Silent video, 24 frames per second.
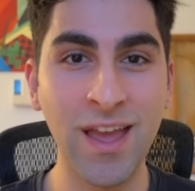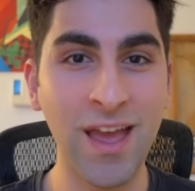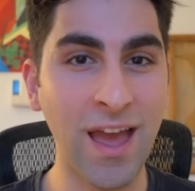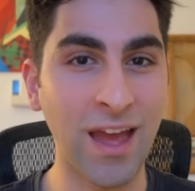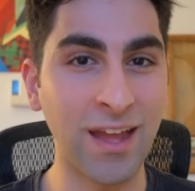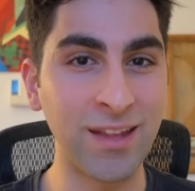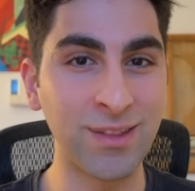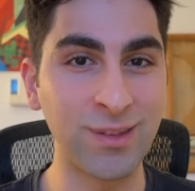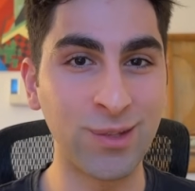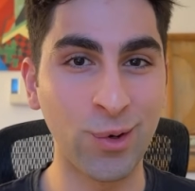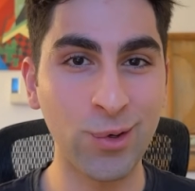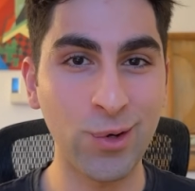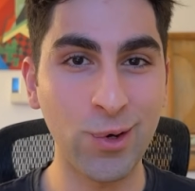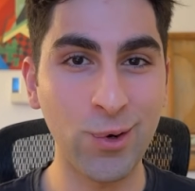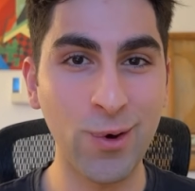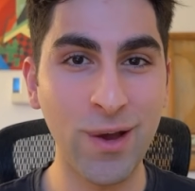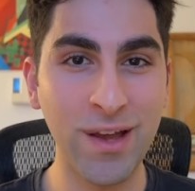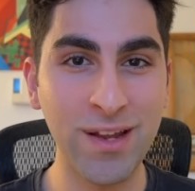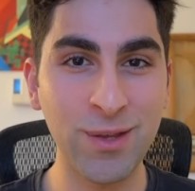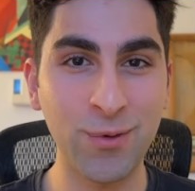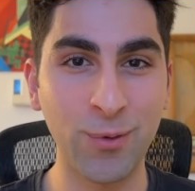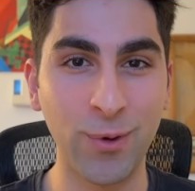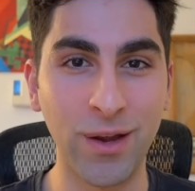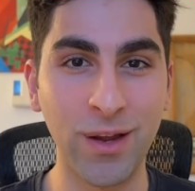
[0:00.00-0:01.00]
and don't go
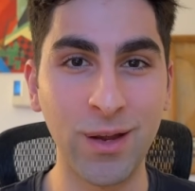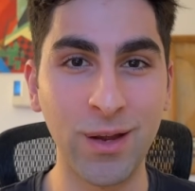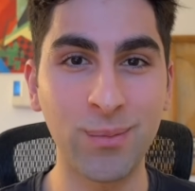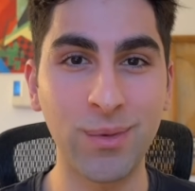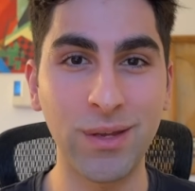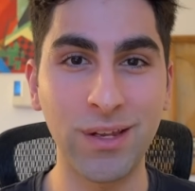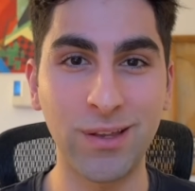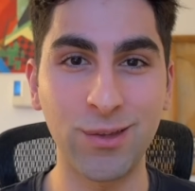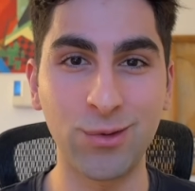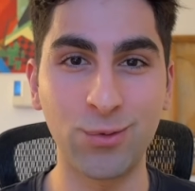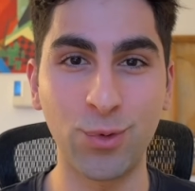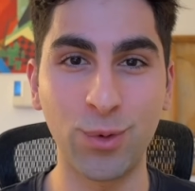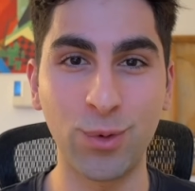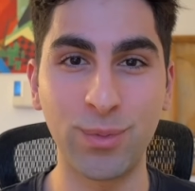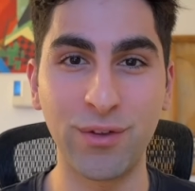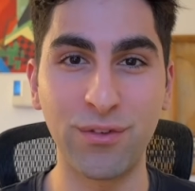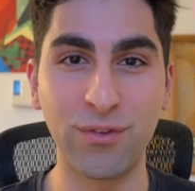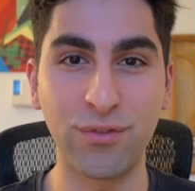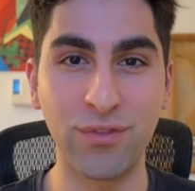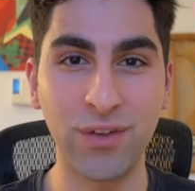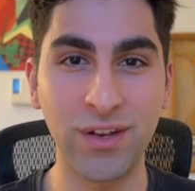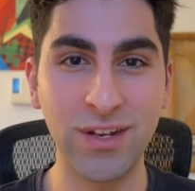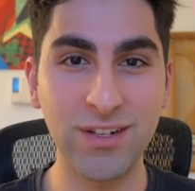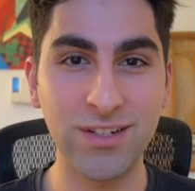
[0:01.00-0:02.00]
anywhere because we'll be
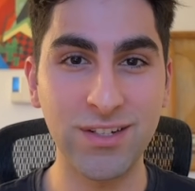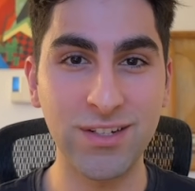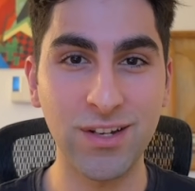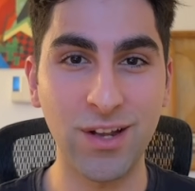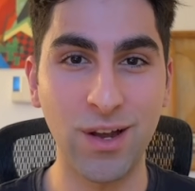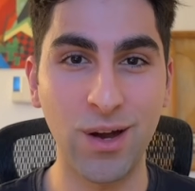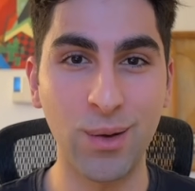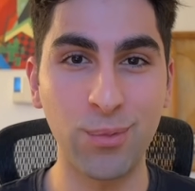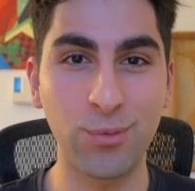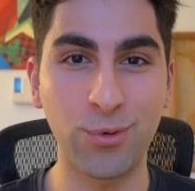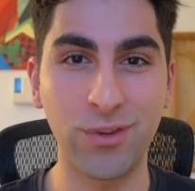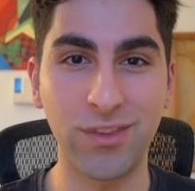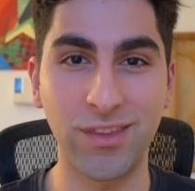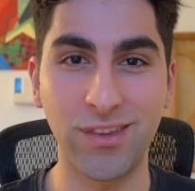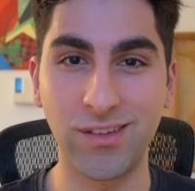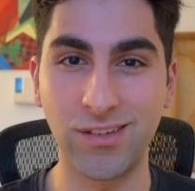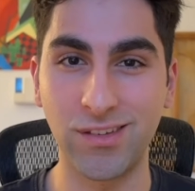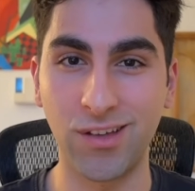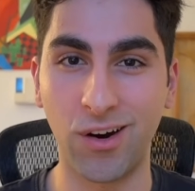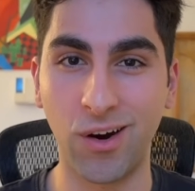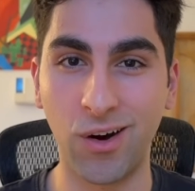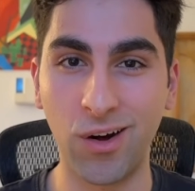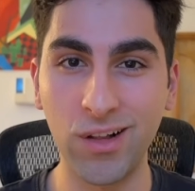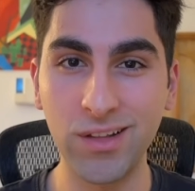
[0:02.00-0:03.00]
finishing up with
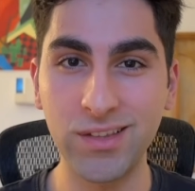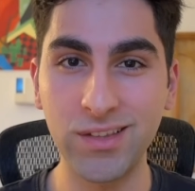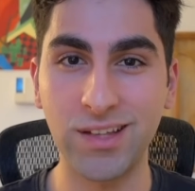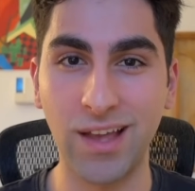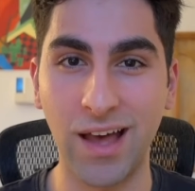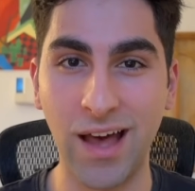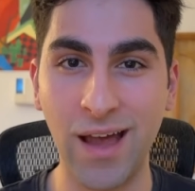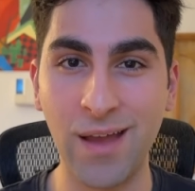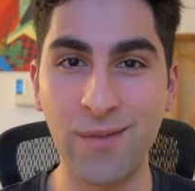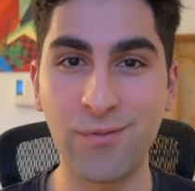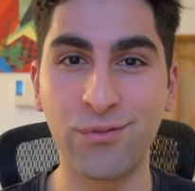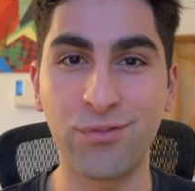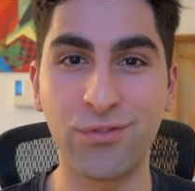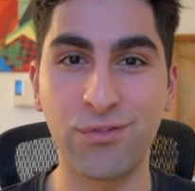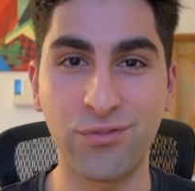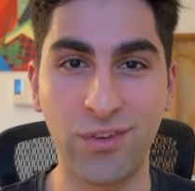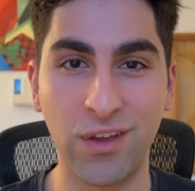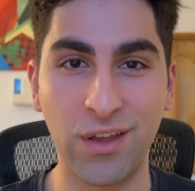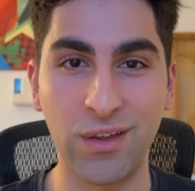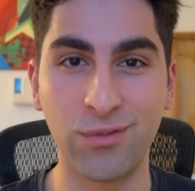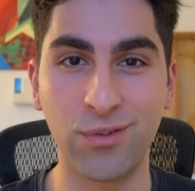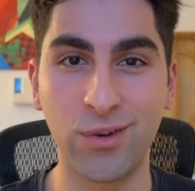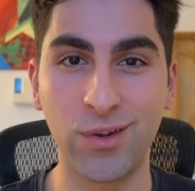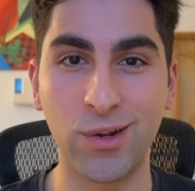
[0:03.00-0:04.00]
his all-time
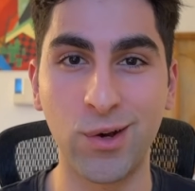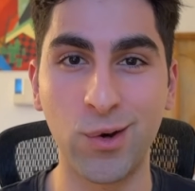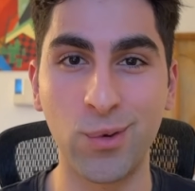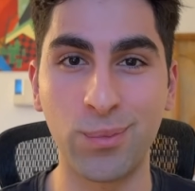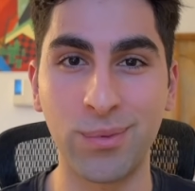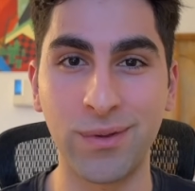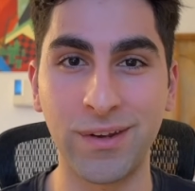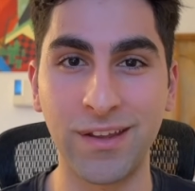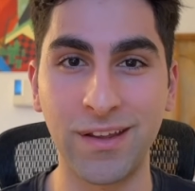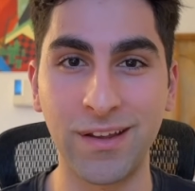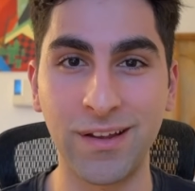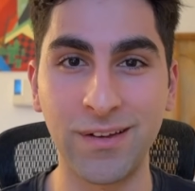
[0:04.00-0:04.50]
favorite opening.